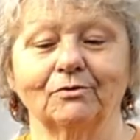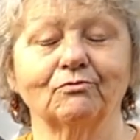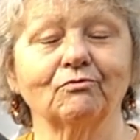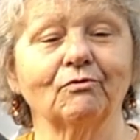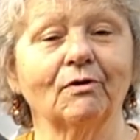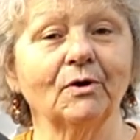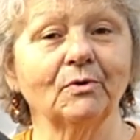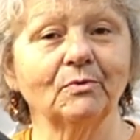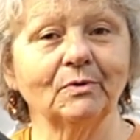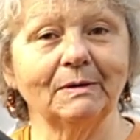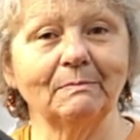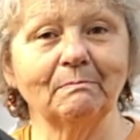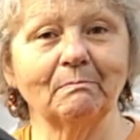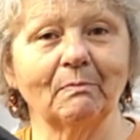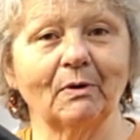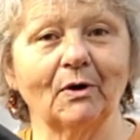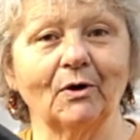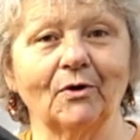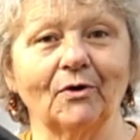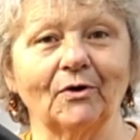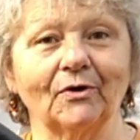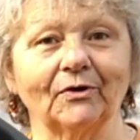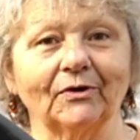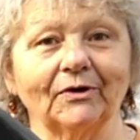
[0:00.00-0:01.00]
growing
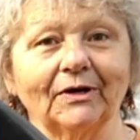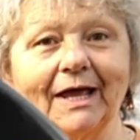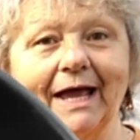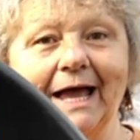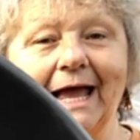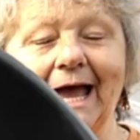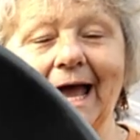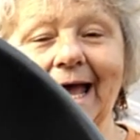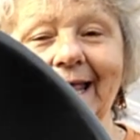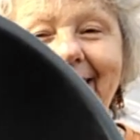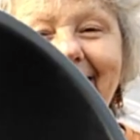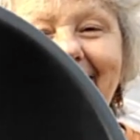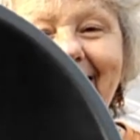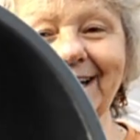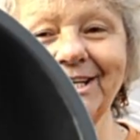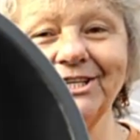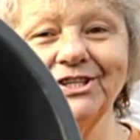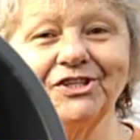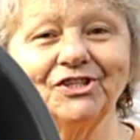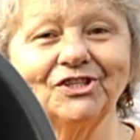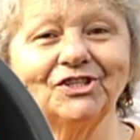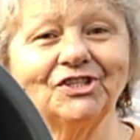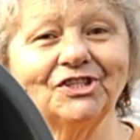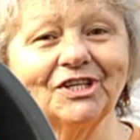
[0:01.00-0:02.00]
pot, and that is
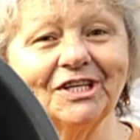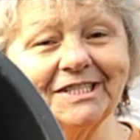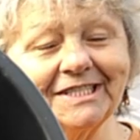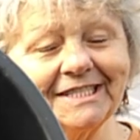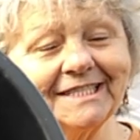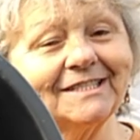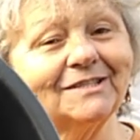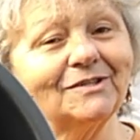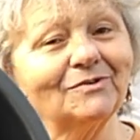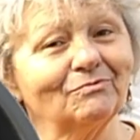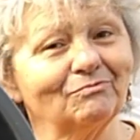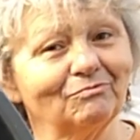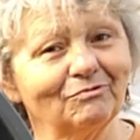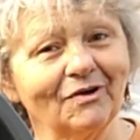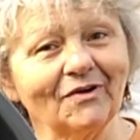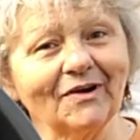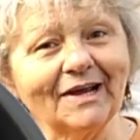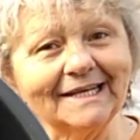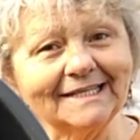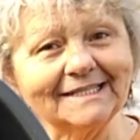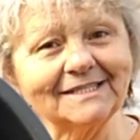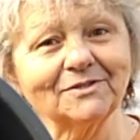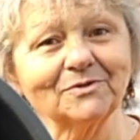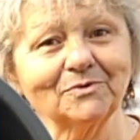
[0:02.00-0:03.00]
just the
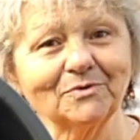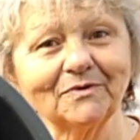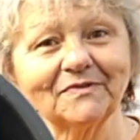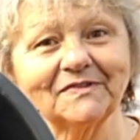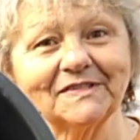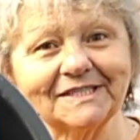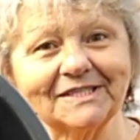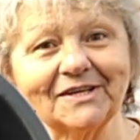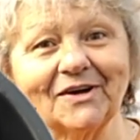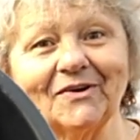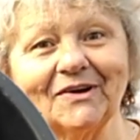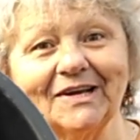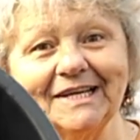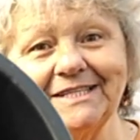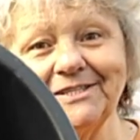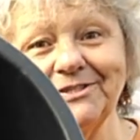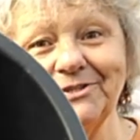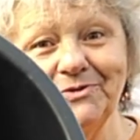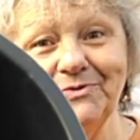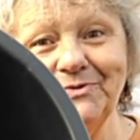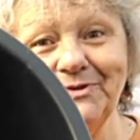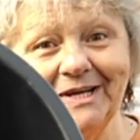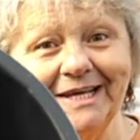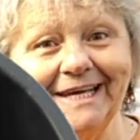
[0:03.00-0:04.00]
right sort of size
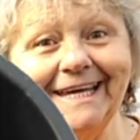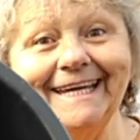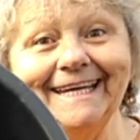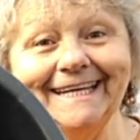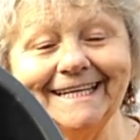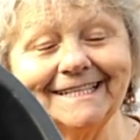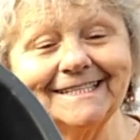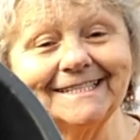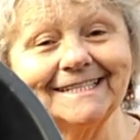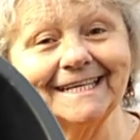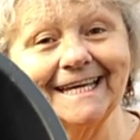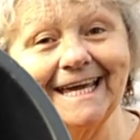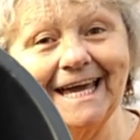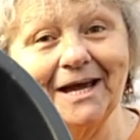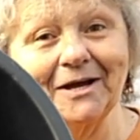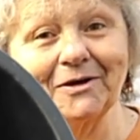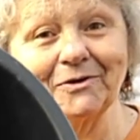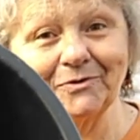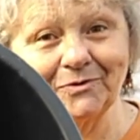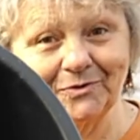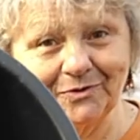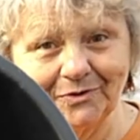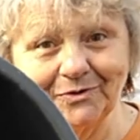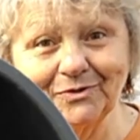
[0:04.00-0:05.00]
you need to get
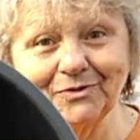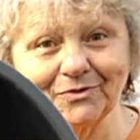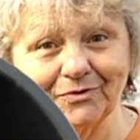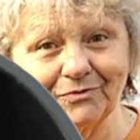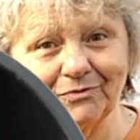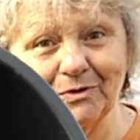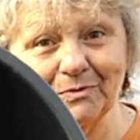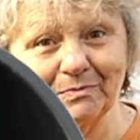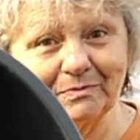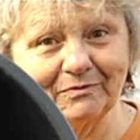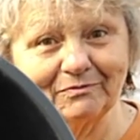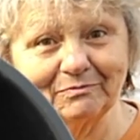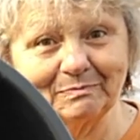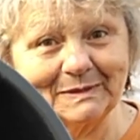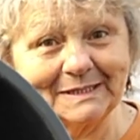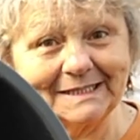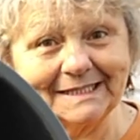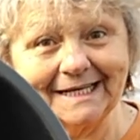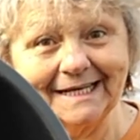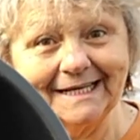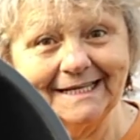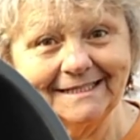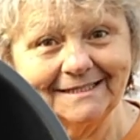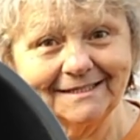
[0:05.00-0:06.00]
a good crop of
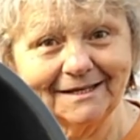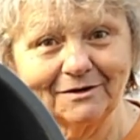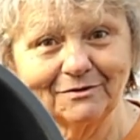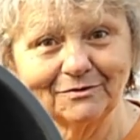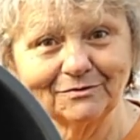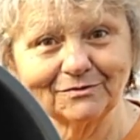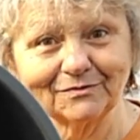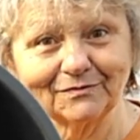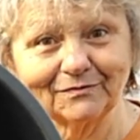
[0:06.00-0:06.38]
potatoes